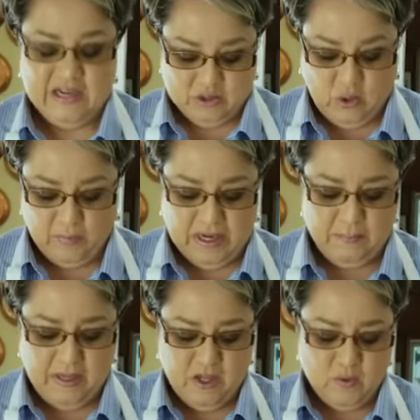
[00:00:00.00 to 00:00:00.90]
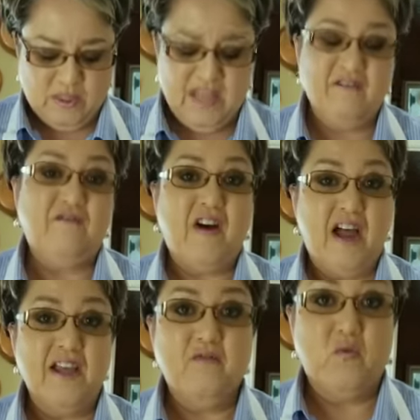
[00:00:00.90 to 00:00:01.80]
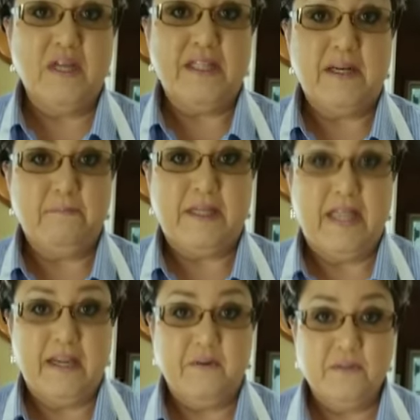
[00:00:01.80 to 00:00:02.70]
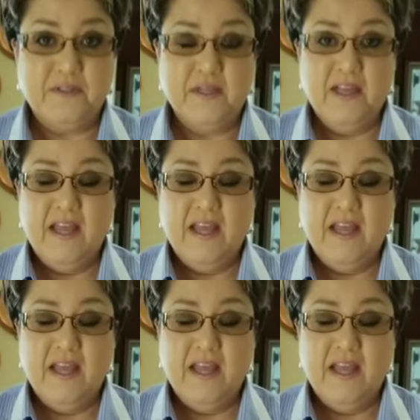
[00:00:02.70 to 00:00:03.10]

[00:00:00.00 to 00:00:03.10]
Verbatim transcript: So I'm going to be using five russet potatoes.